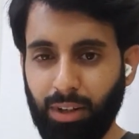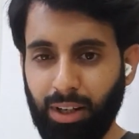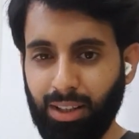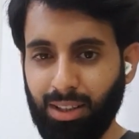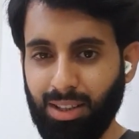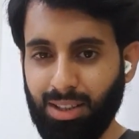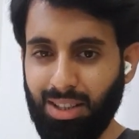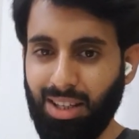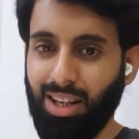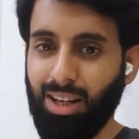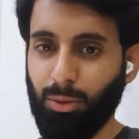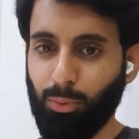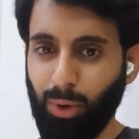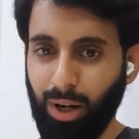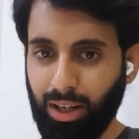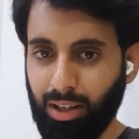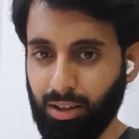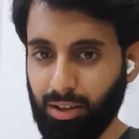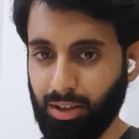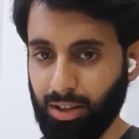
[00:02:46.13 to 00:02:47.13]
this in
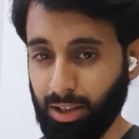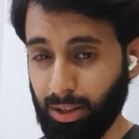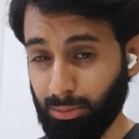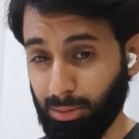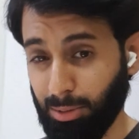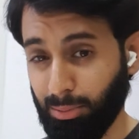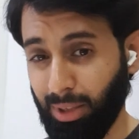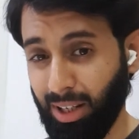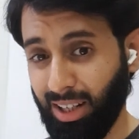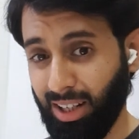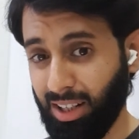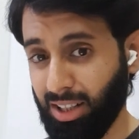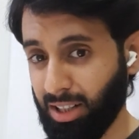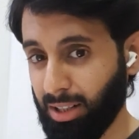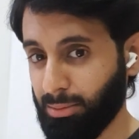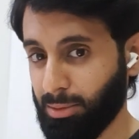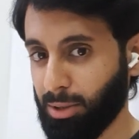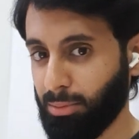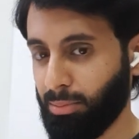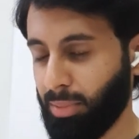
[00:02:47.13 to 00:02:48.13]
vector terms, meaning in
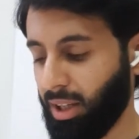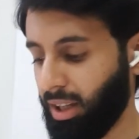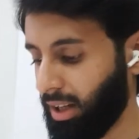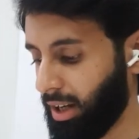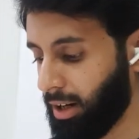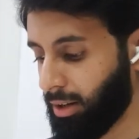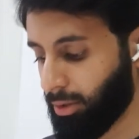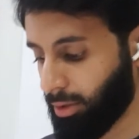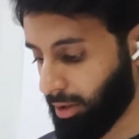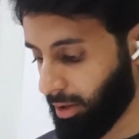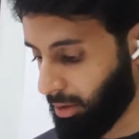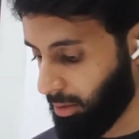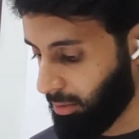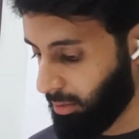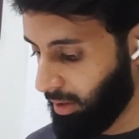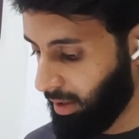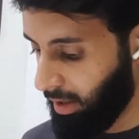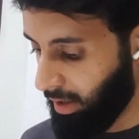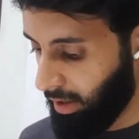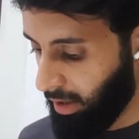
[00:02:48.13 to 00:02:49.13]
terms of P and or Q.
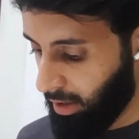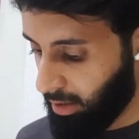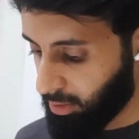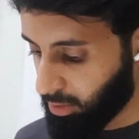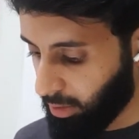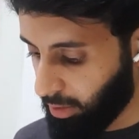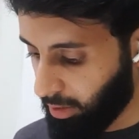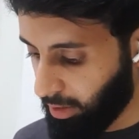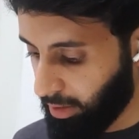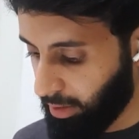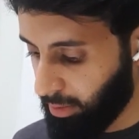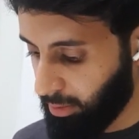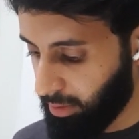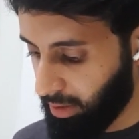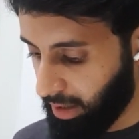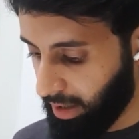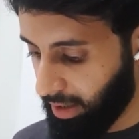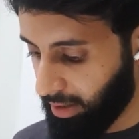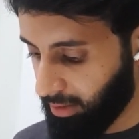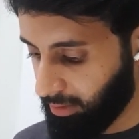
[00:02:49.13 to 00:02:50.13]
So in order to do
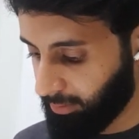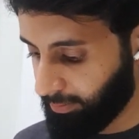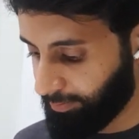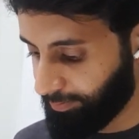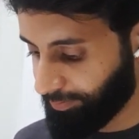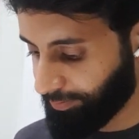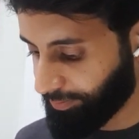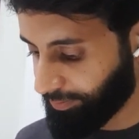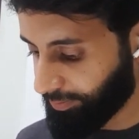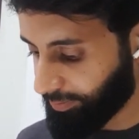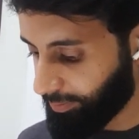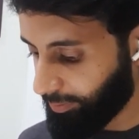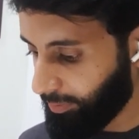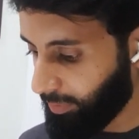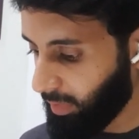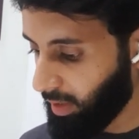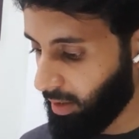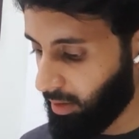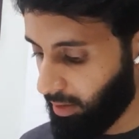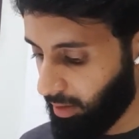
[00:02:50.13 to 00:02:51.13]
that,
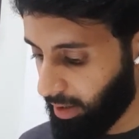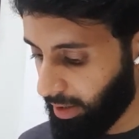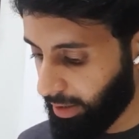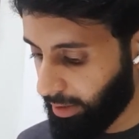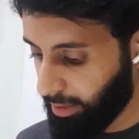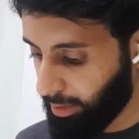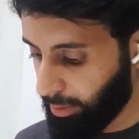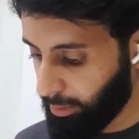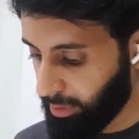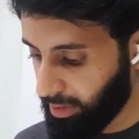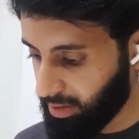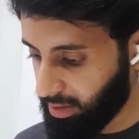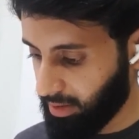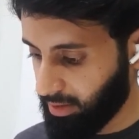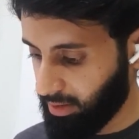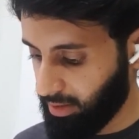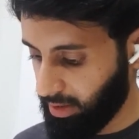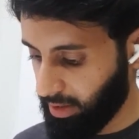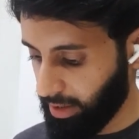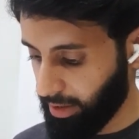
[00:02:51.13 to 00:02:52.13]
all I gotta do is
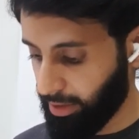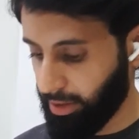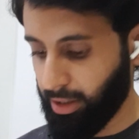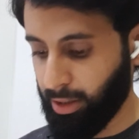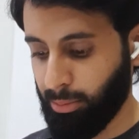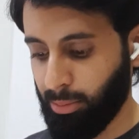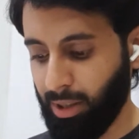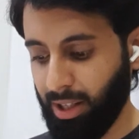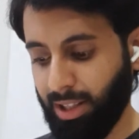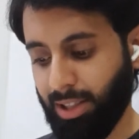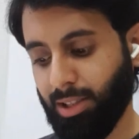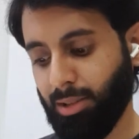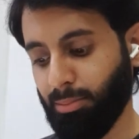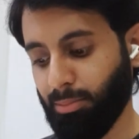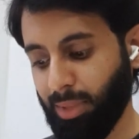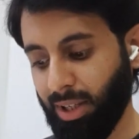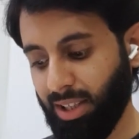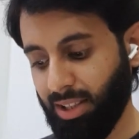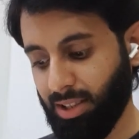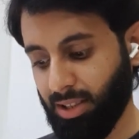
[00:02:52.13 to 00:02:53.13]
I gotta replace
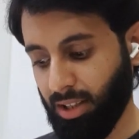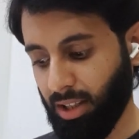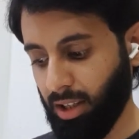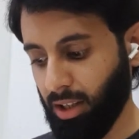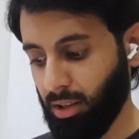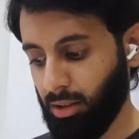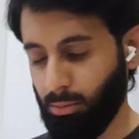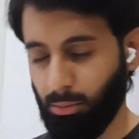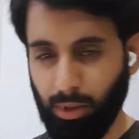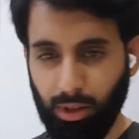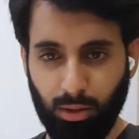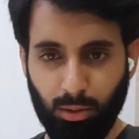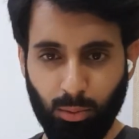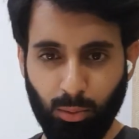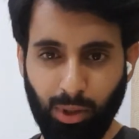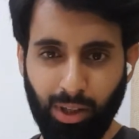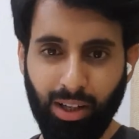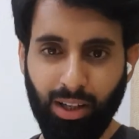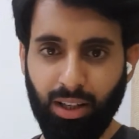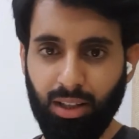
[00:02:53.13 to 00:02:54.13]
BC with
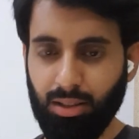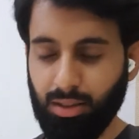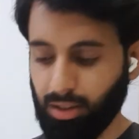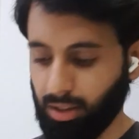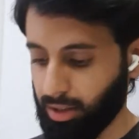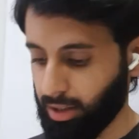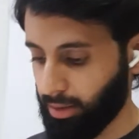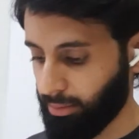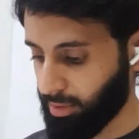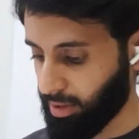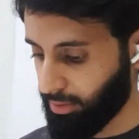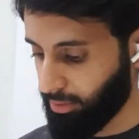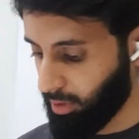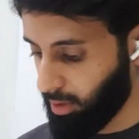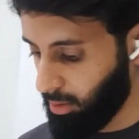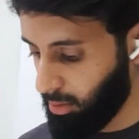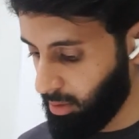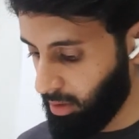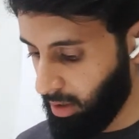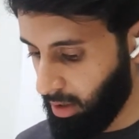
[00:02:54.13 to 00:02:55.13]
what it is in terms of
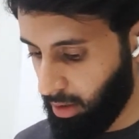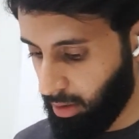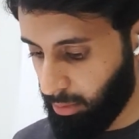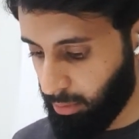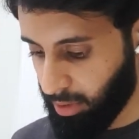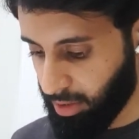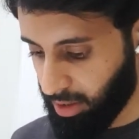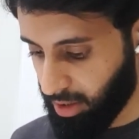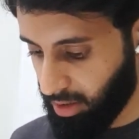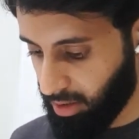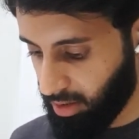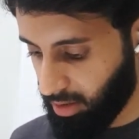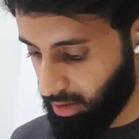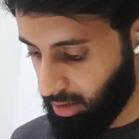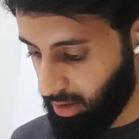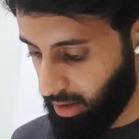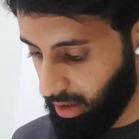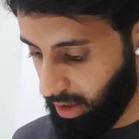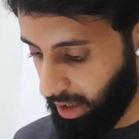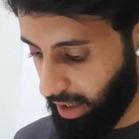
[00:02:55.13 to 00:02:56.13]
Q, which is
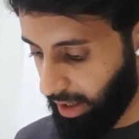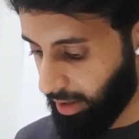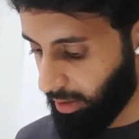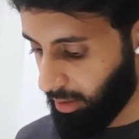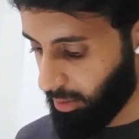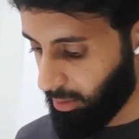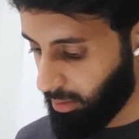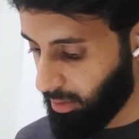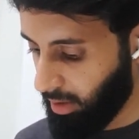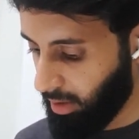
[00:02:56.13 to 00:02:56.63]
8Q.